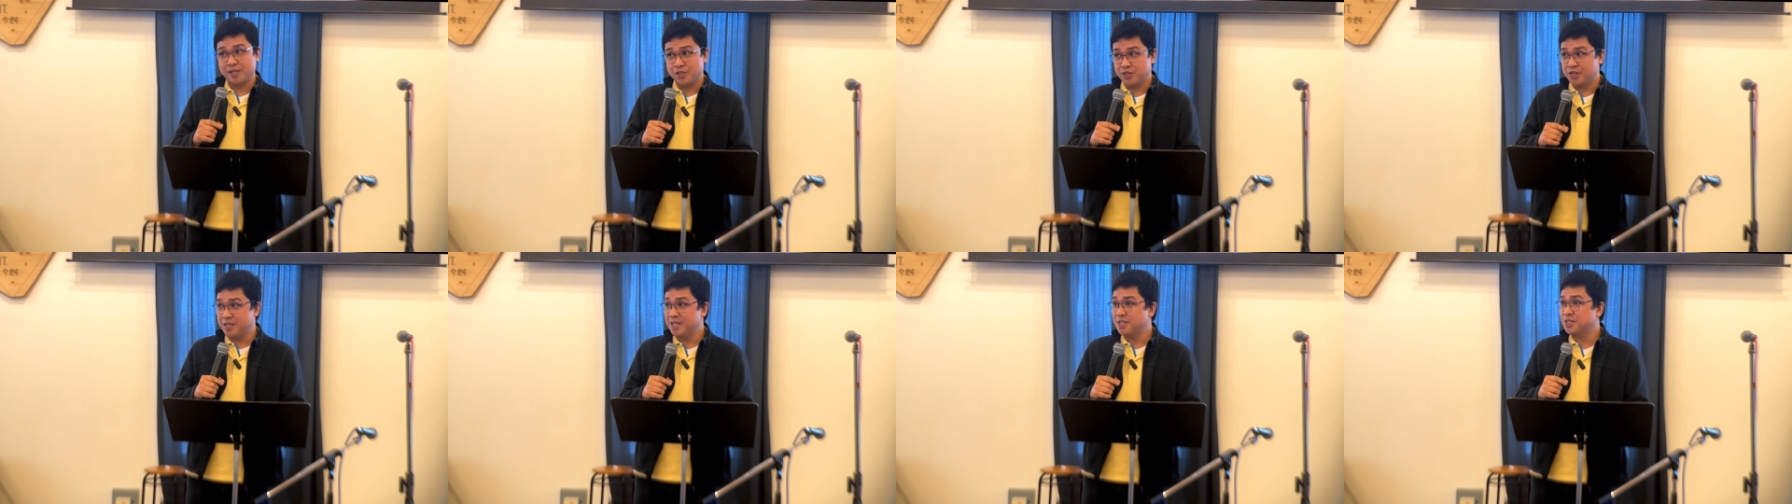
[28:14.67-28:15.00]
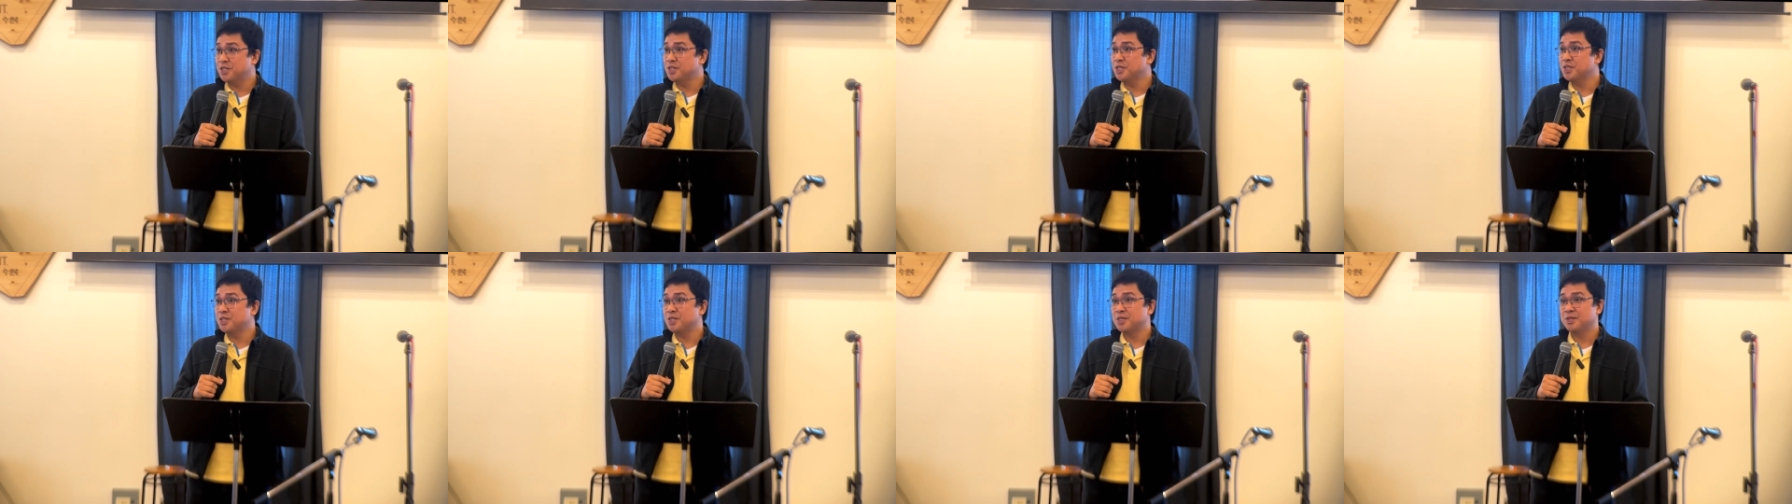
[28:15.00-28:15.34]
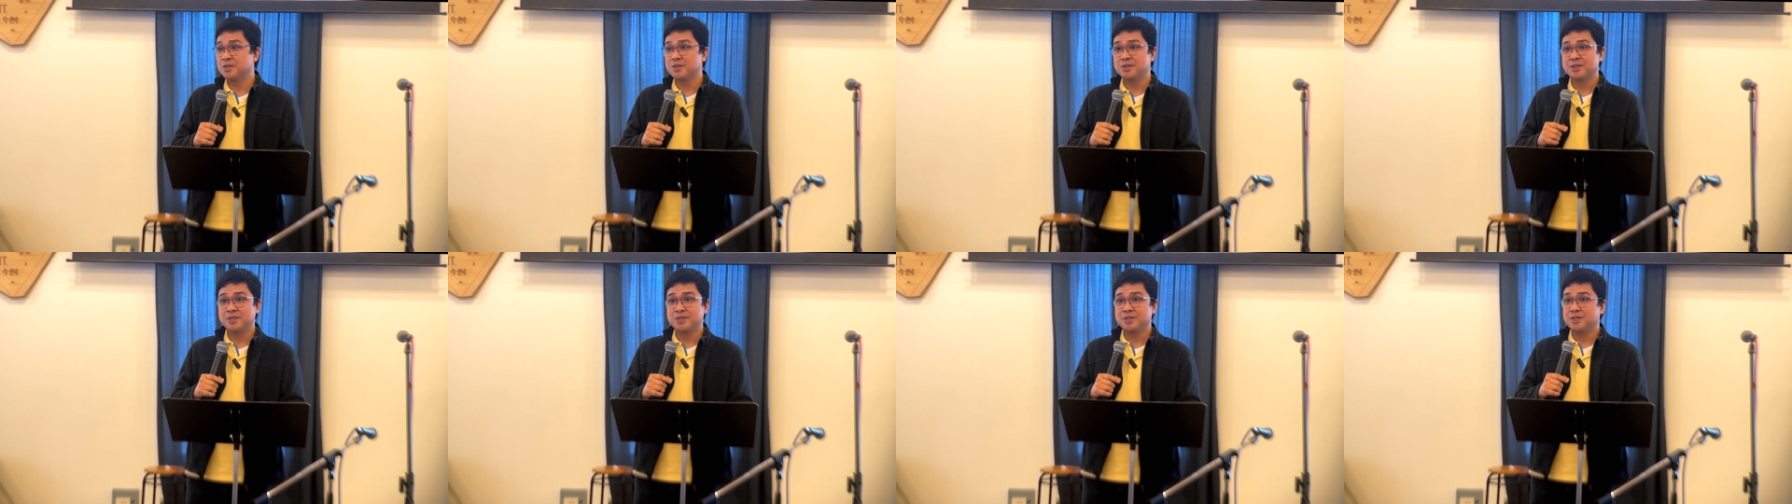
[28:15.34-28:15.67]
Jesus,
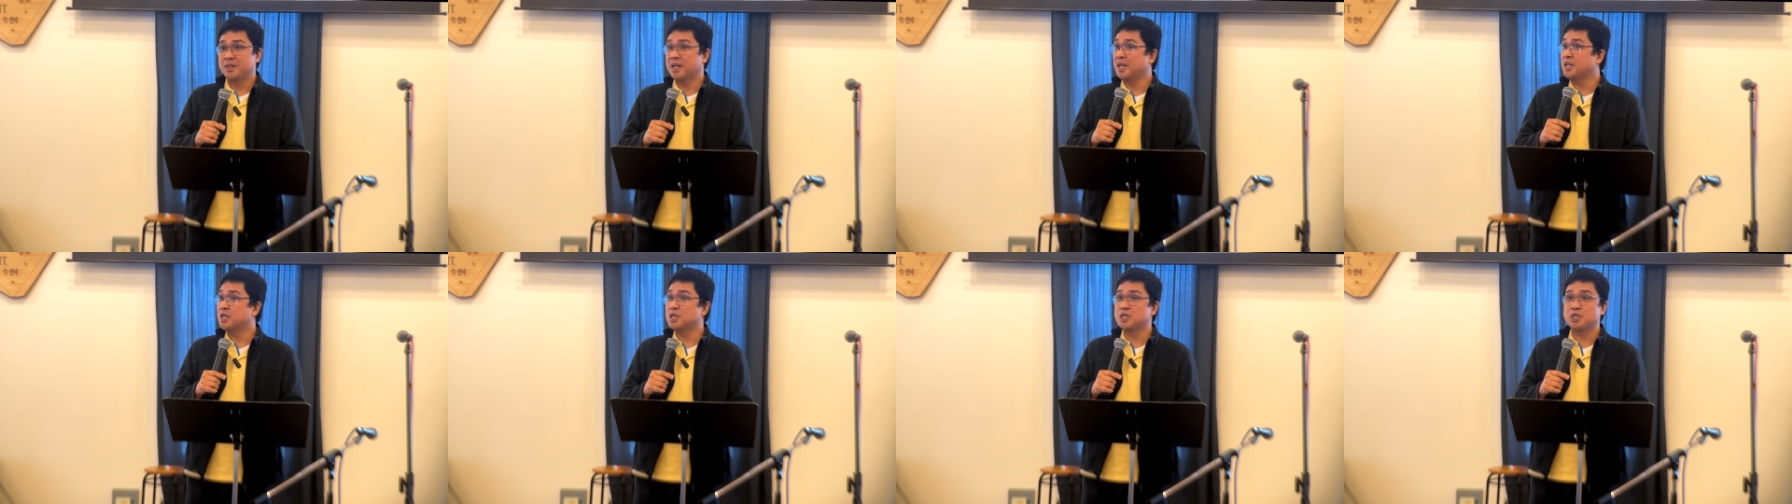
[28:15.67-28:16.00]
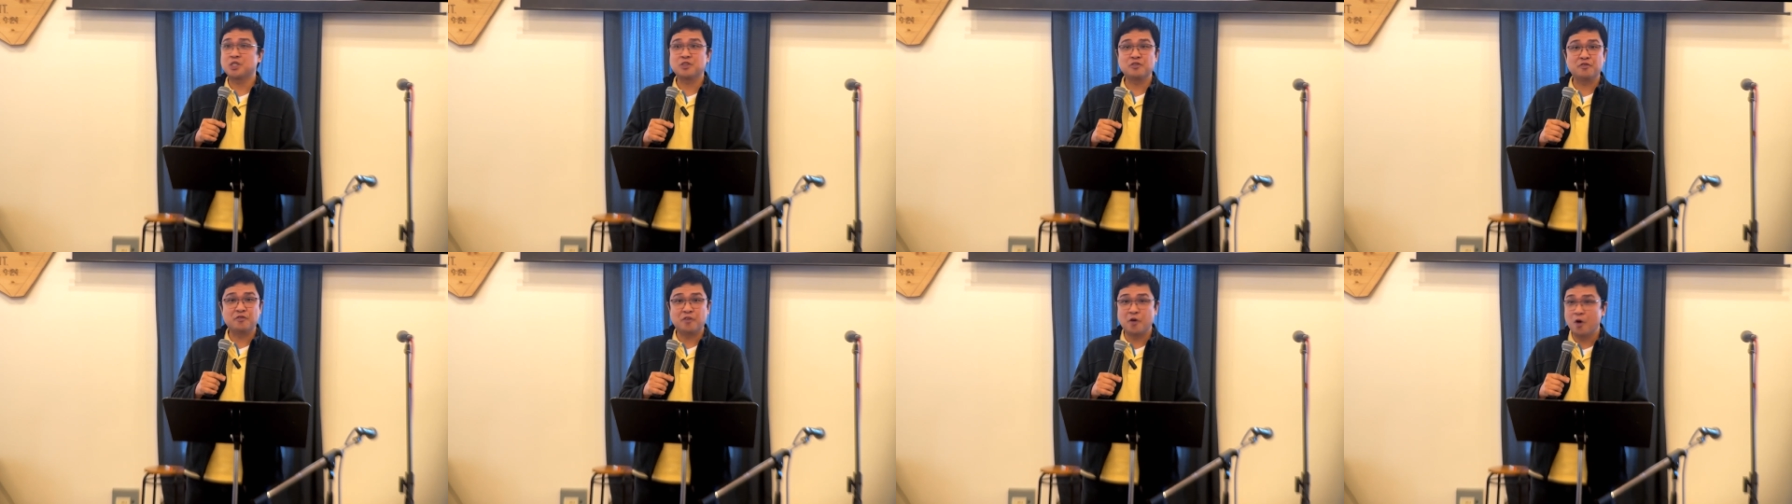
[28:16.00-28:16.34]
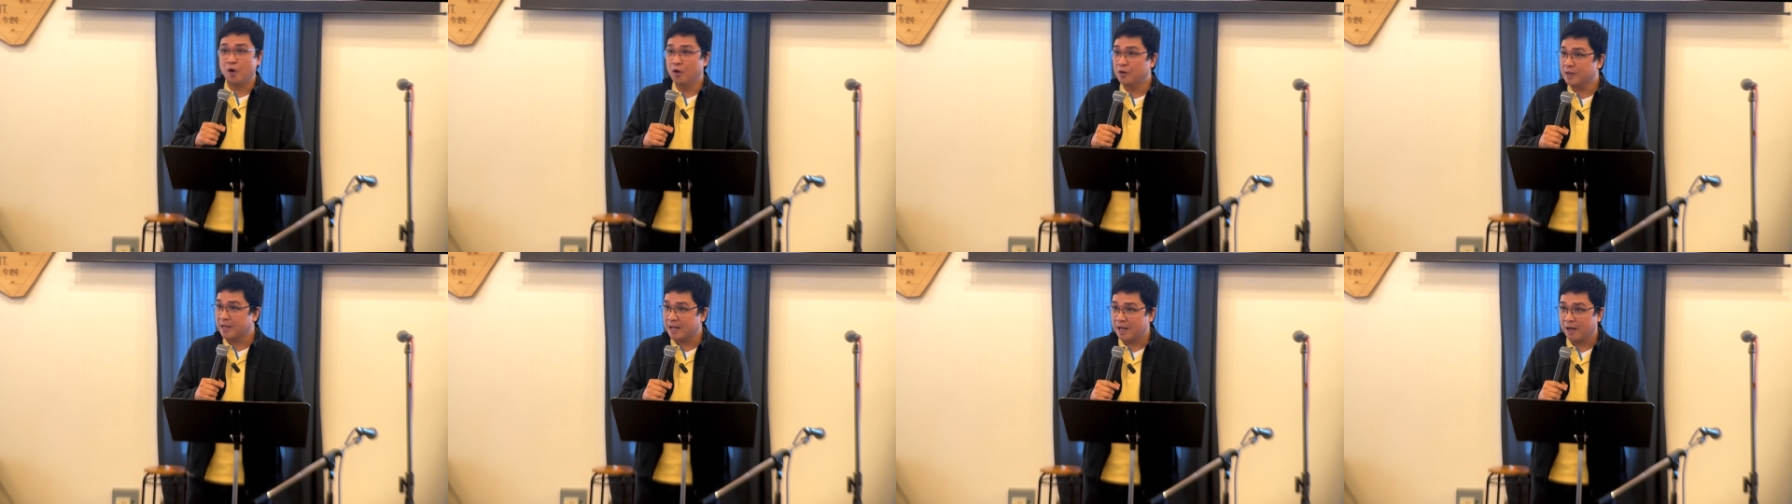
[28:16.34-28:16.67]
they just
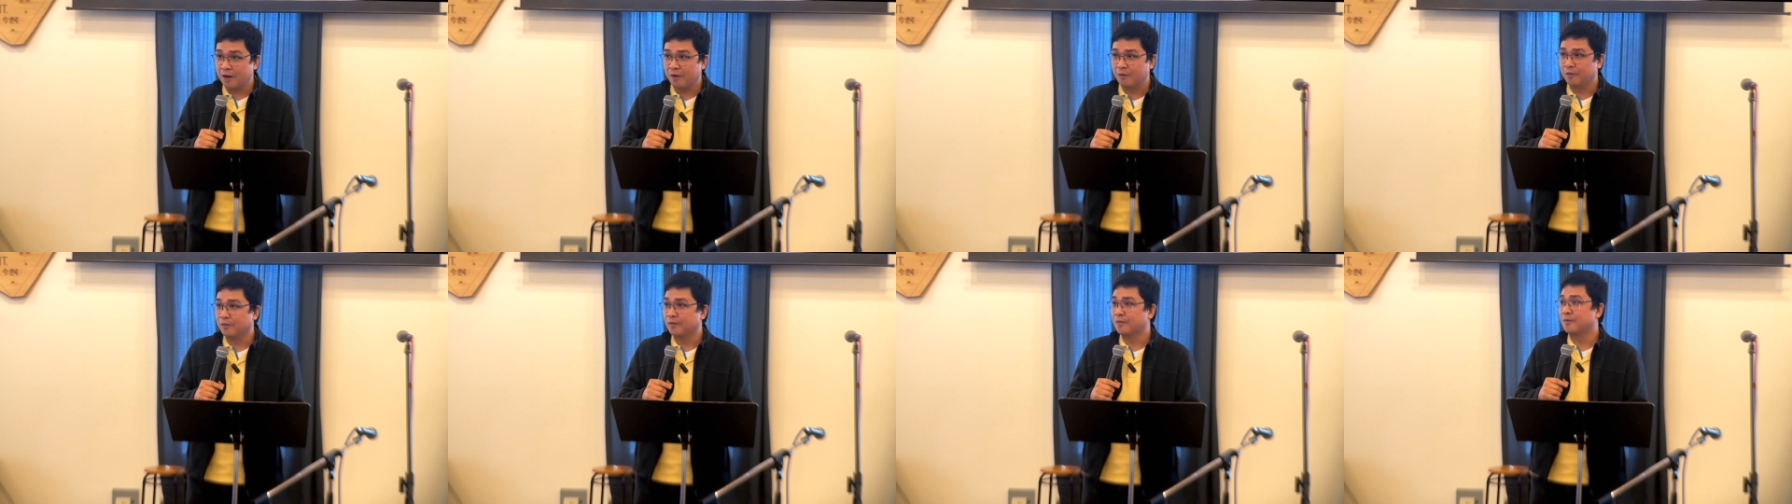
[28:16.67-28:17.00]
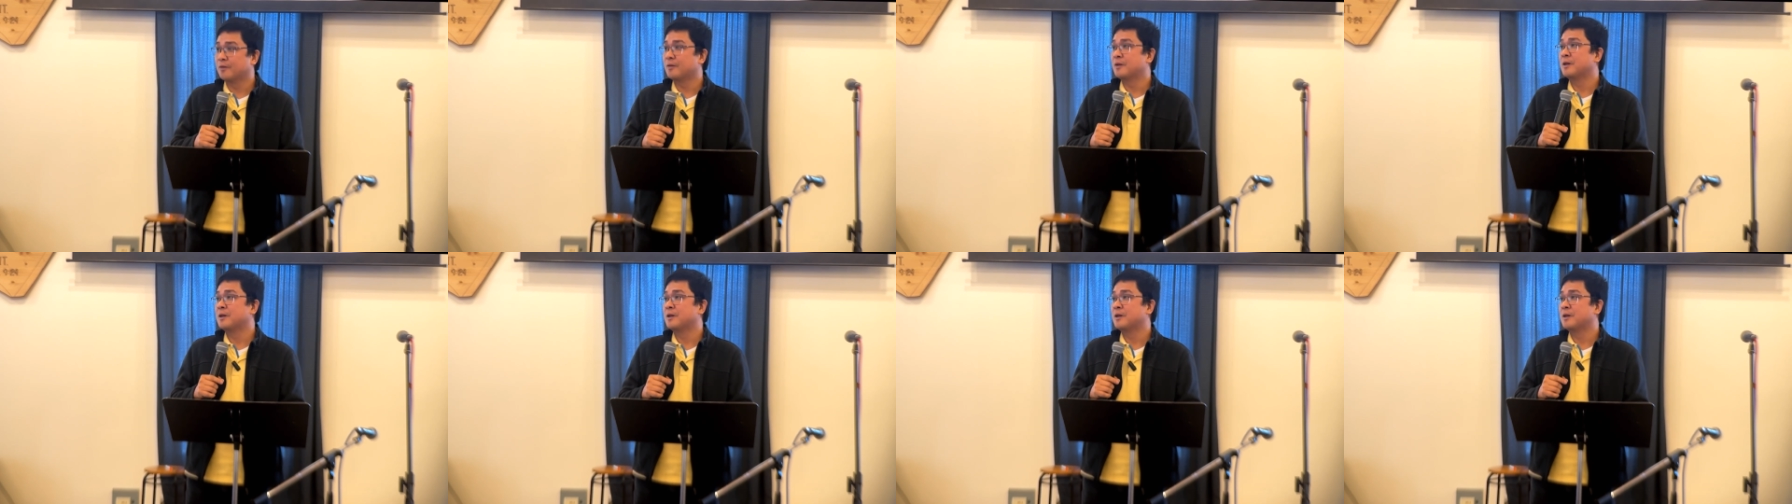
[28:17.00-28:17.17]
fall down